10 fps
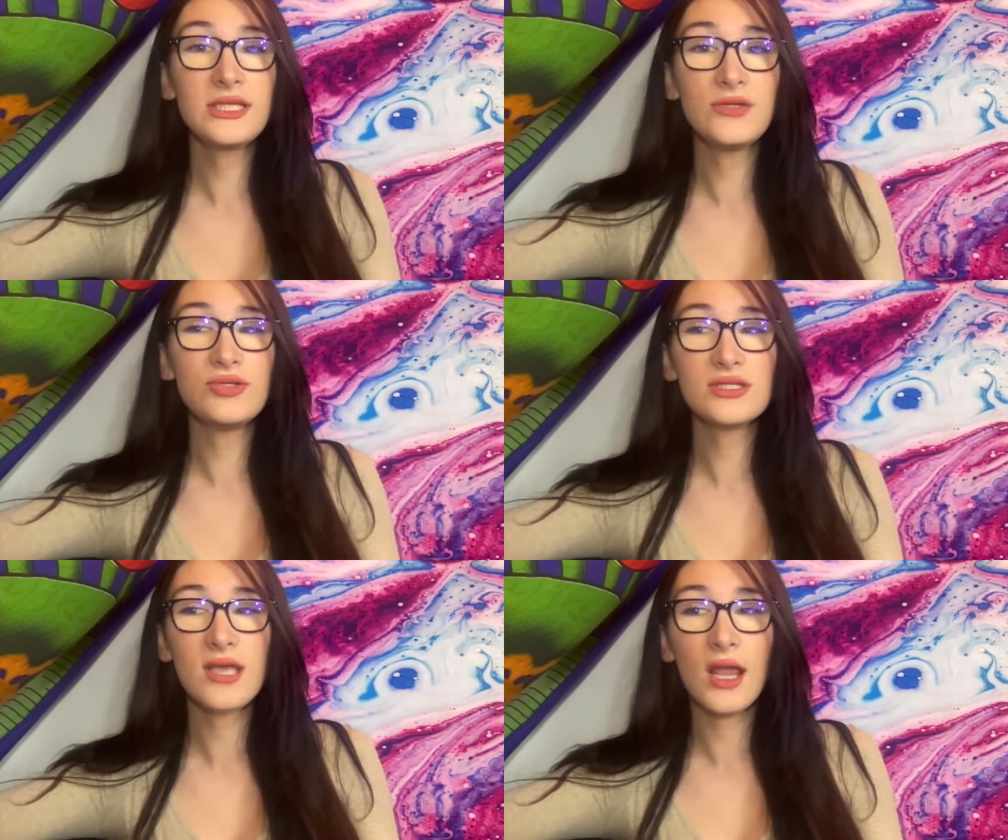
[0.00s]
Like, you
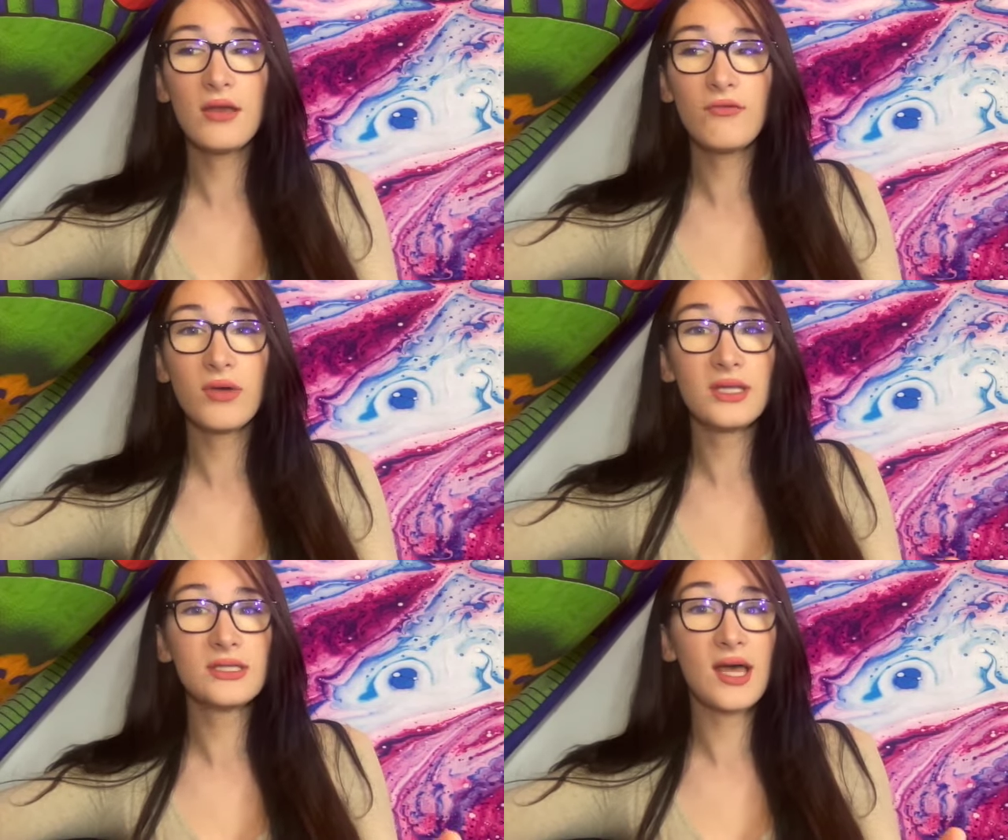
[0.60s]
just kind of
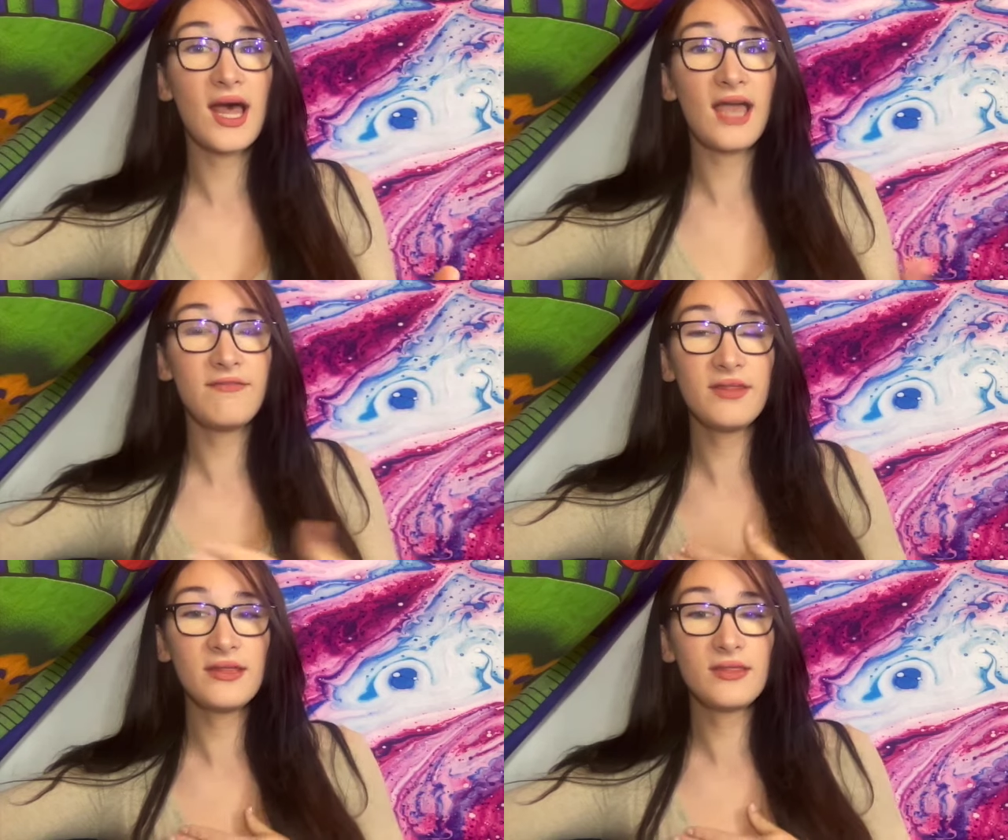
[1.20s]
want, I
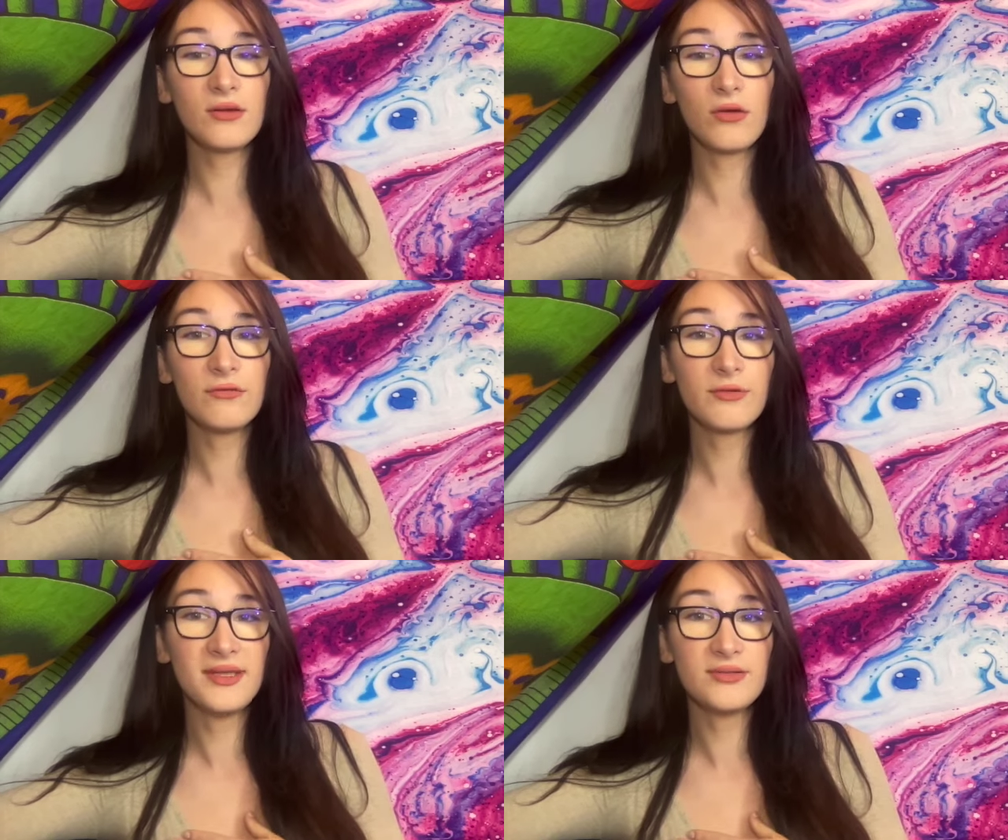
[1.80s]
feel like the goal
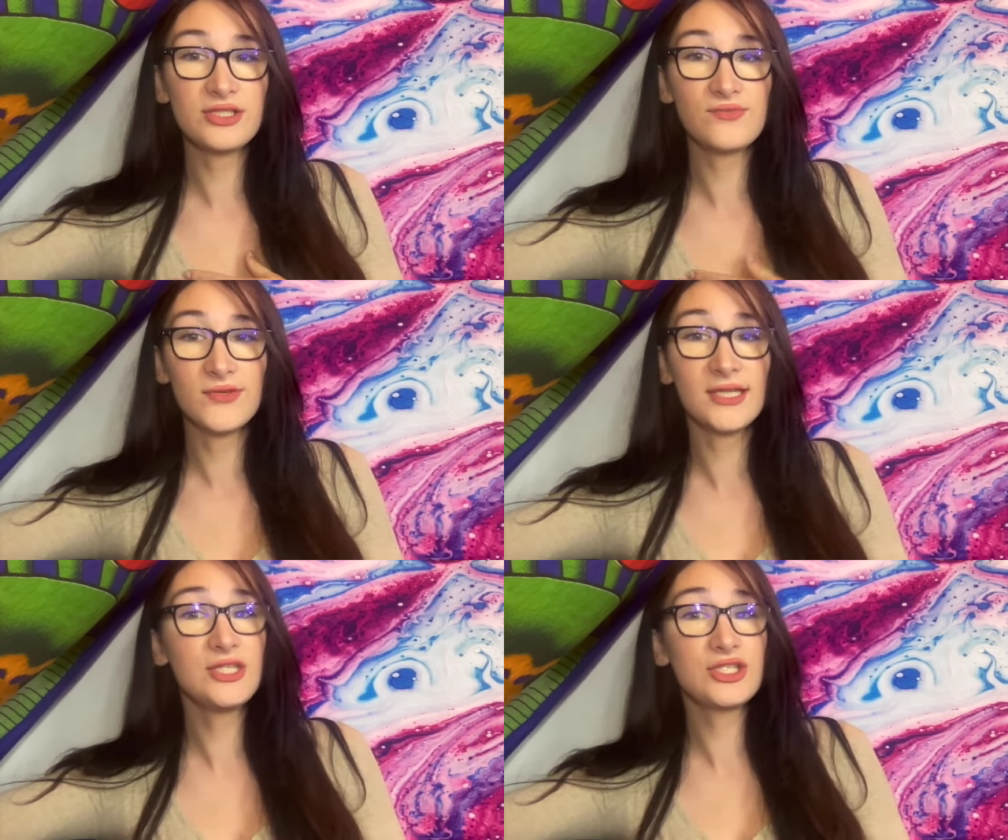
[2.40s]
for me was
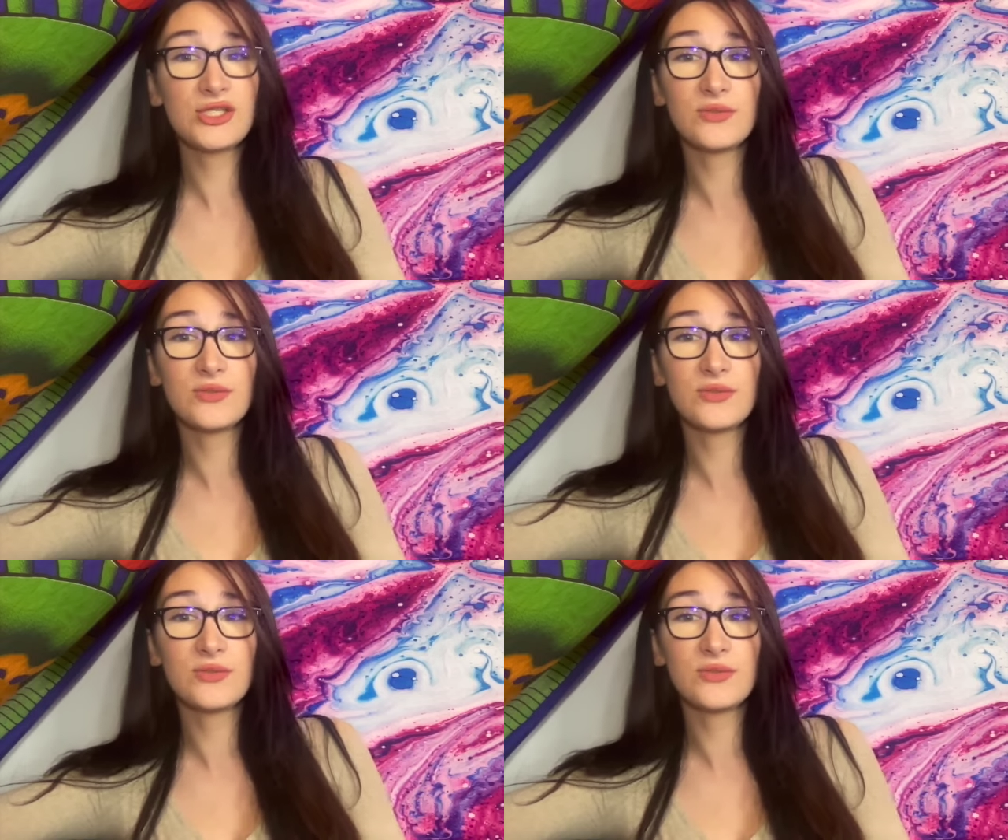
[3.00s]
really just to